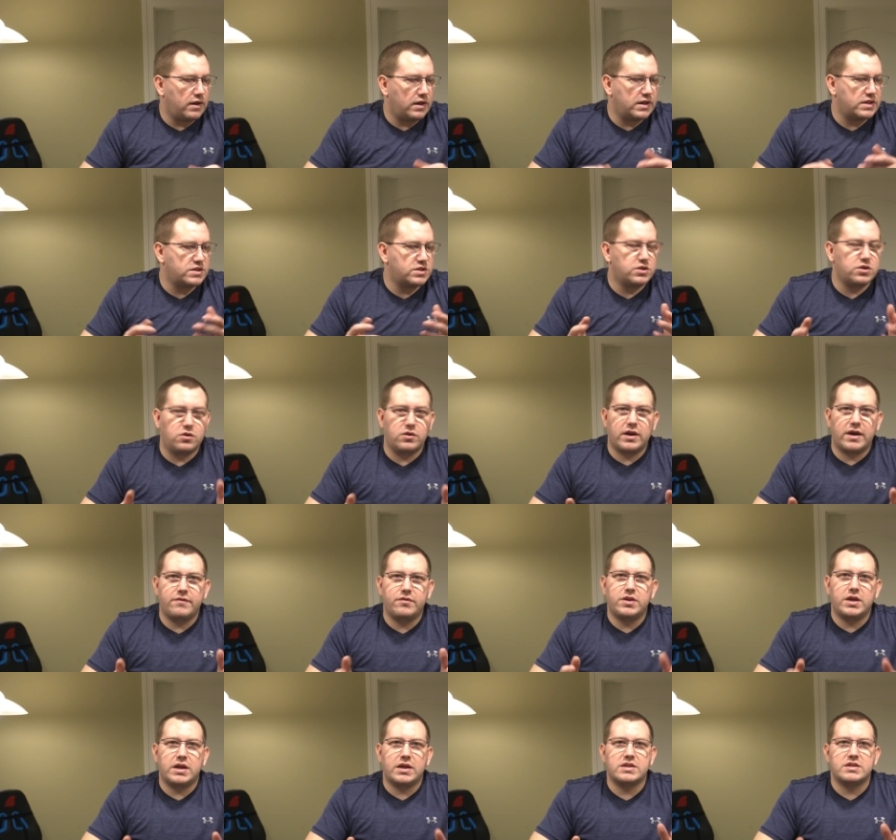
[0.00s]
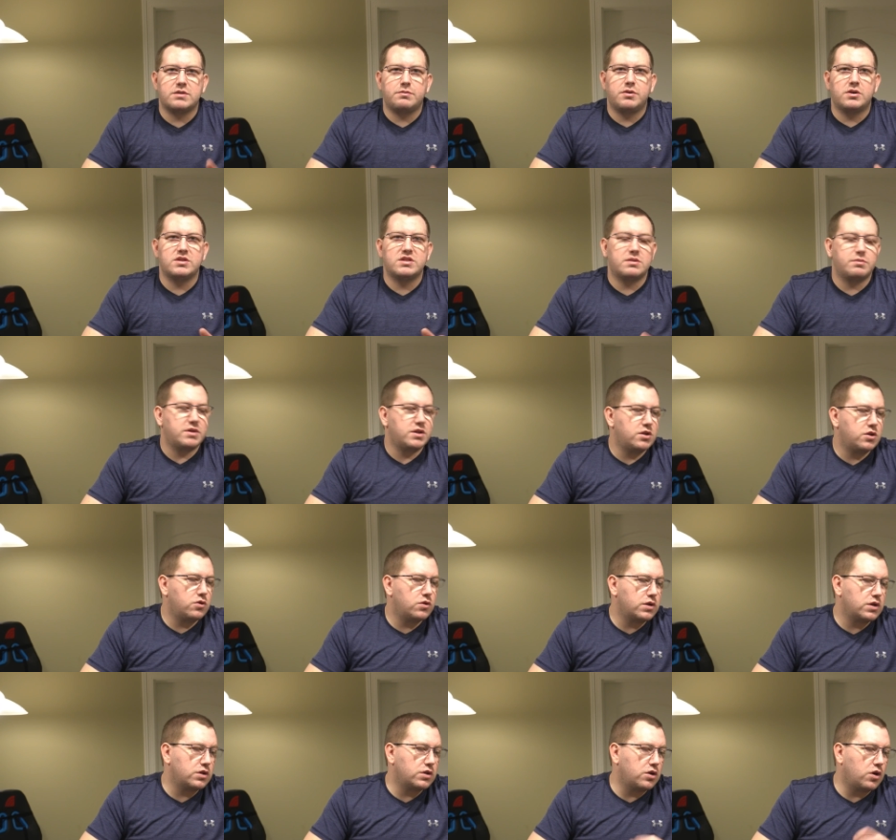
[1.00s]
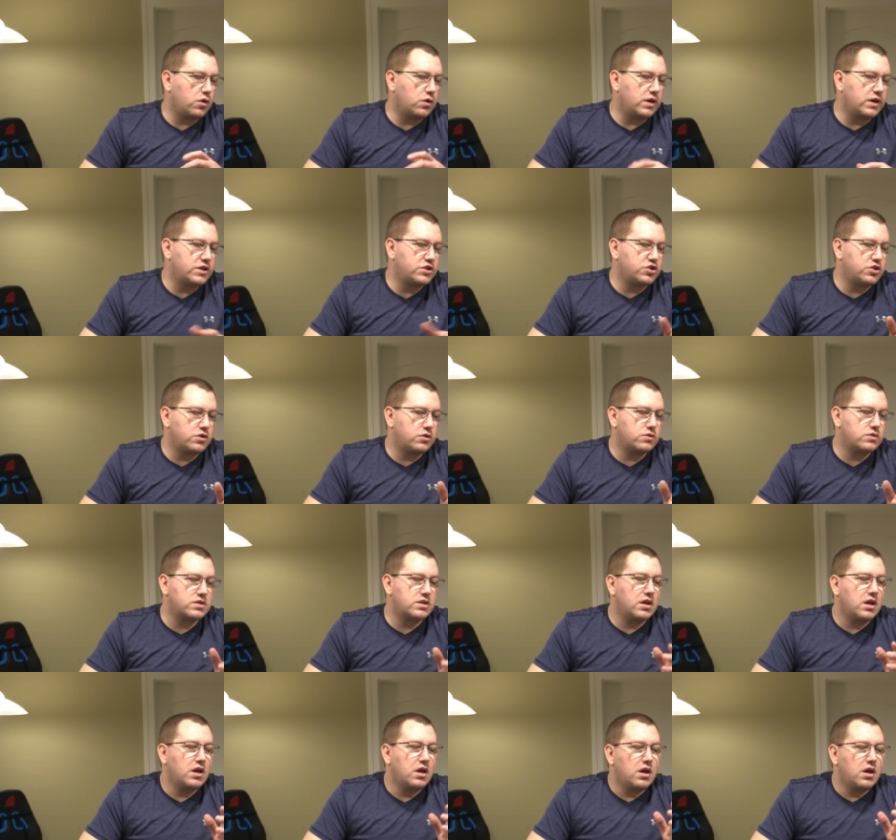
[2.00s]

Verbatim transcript: It's doing everything it's supposed to be doing, no issues.